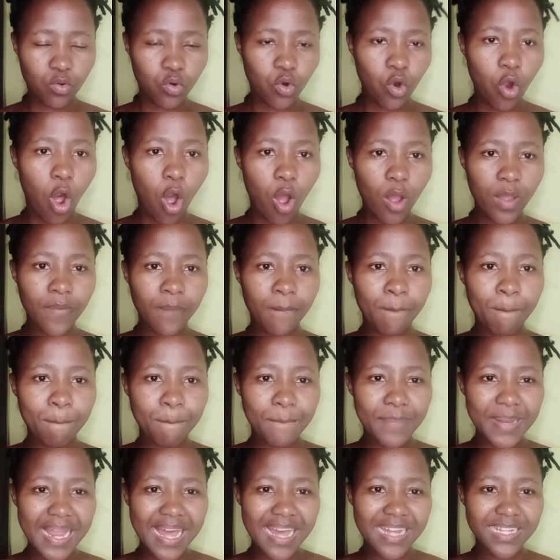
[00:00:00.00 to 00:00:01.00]
non
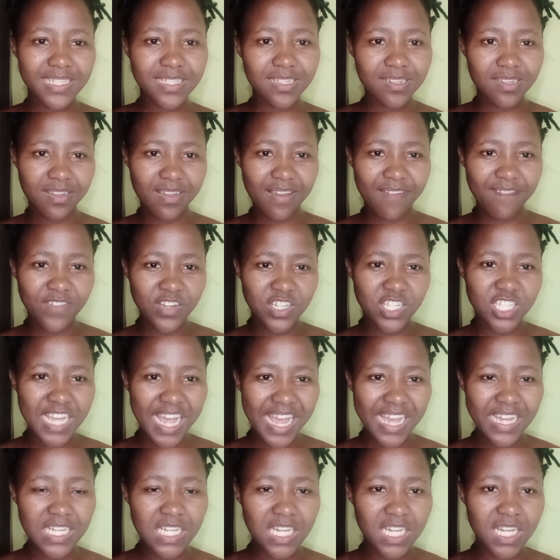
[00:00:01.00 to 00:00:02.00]
blood
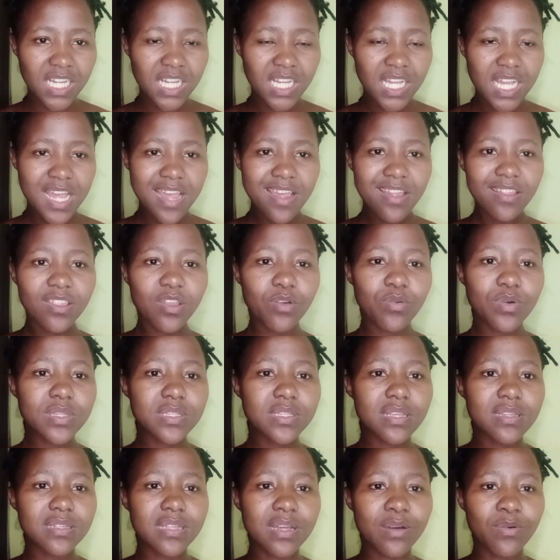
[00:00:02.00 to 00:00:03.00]
vagina, there
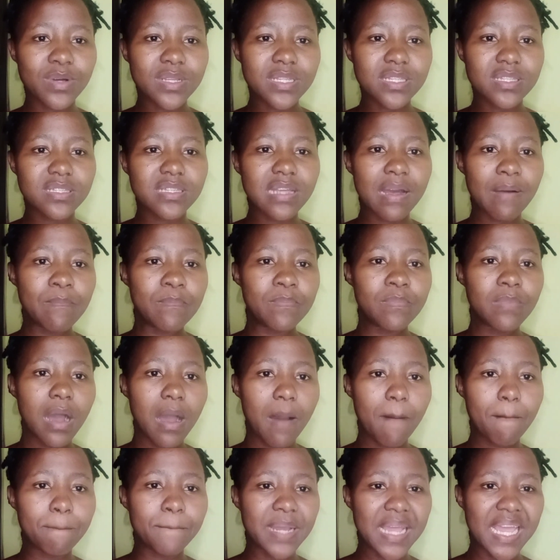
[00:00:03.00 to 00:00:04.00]
was some
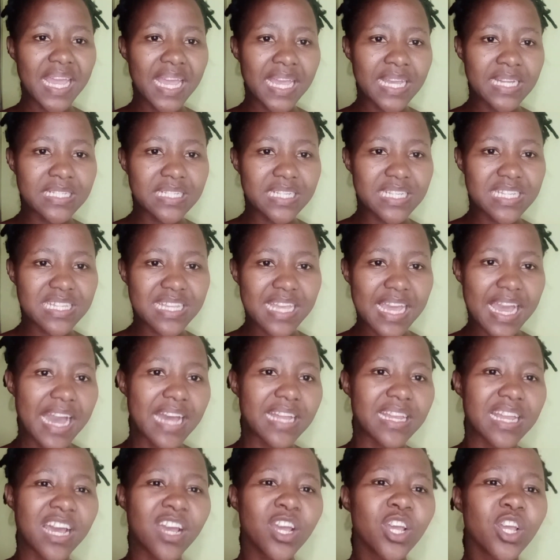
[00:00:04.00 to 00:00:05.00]
pain in
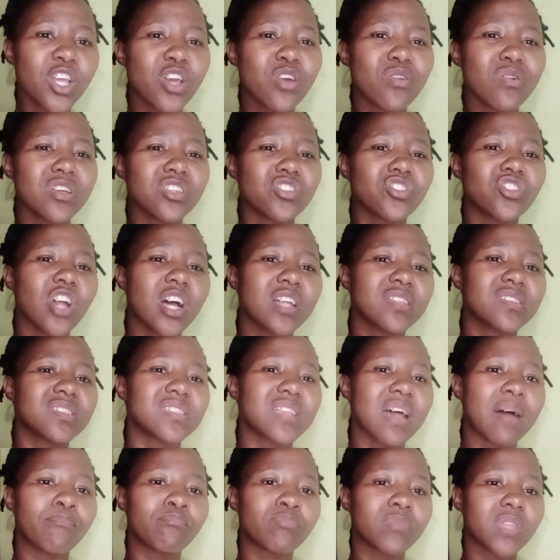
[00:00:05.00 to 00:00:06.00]
yana. It was not
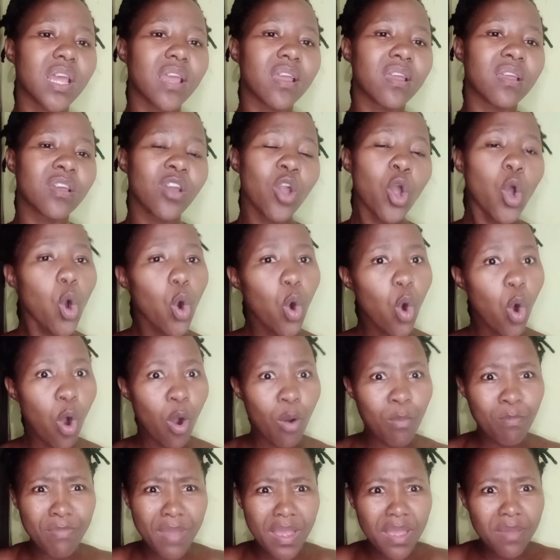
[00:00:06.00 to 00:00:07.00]
something,
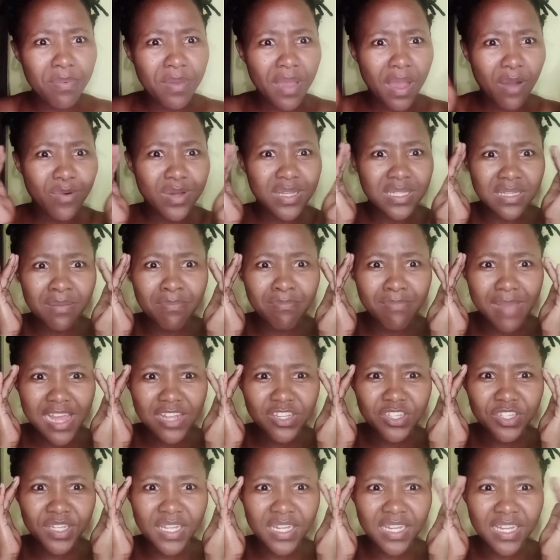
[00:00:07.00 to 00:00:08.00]
or maybe I was
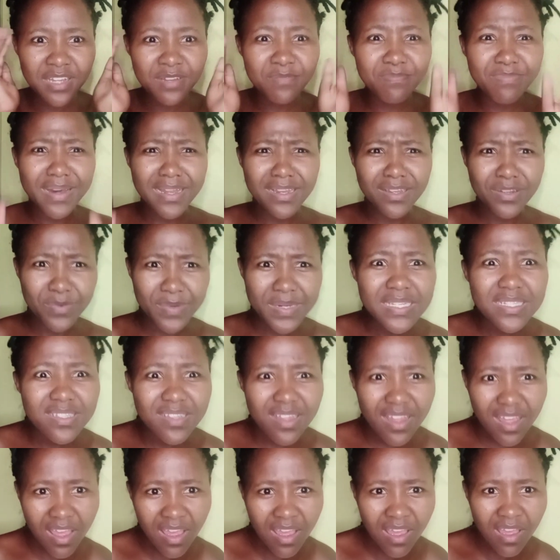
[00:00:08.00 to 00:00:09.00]
imagining it, but it was
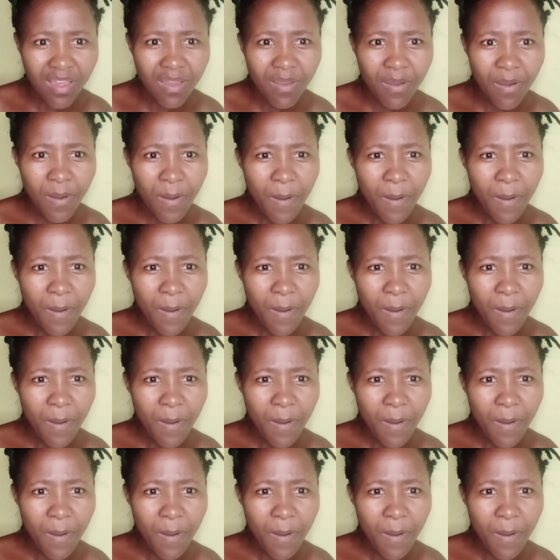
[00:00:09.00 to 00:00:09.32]
there.